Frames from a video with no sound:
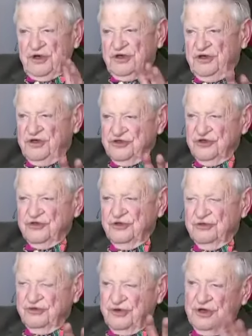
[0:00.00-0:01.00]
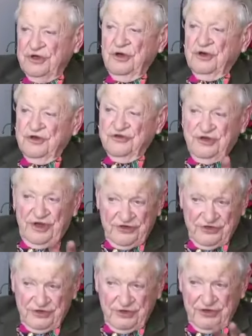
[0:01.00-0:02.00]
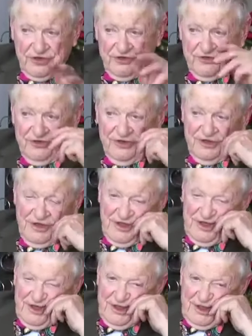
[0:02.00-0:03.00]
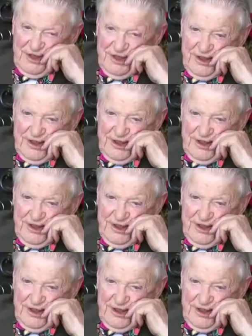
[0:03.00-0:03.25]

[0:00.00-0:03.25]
American Institute for Aeronautics and Astronautics. Okay.